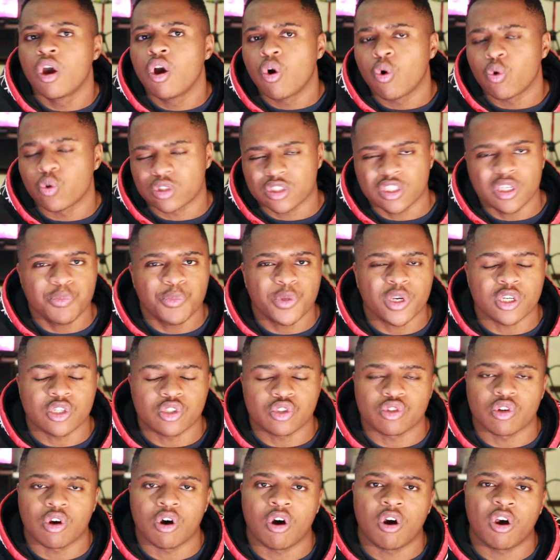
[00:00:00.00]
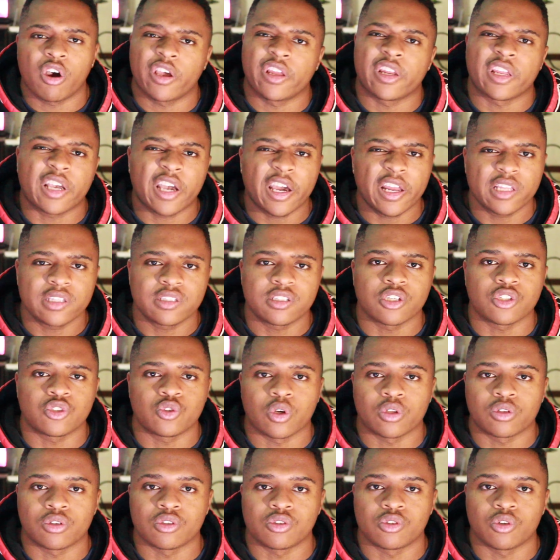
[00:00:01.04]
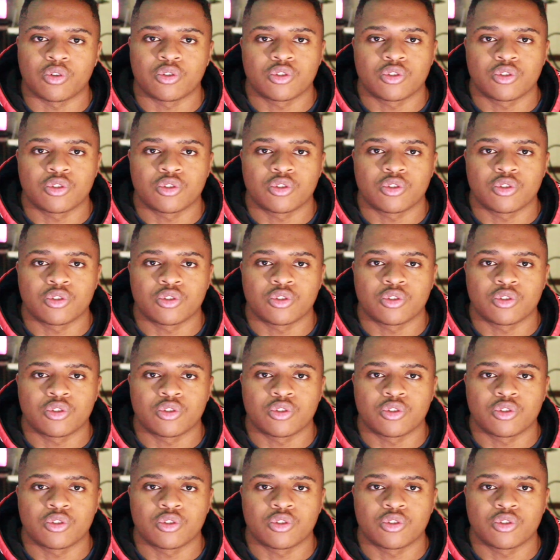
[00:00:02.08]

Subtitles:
or skipping a song and it kind of takes you out the zone.